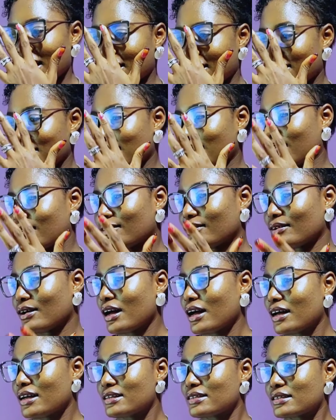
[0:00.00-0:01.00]
So
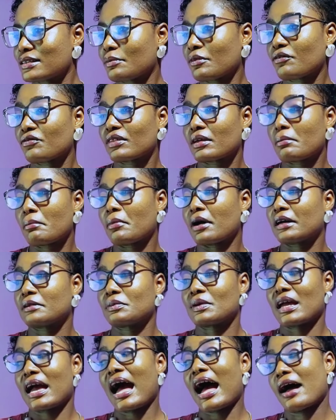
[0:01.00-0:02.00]
some of them
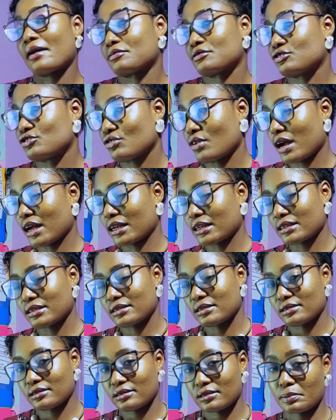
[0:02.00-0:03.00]
might be abstract,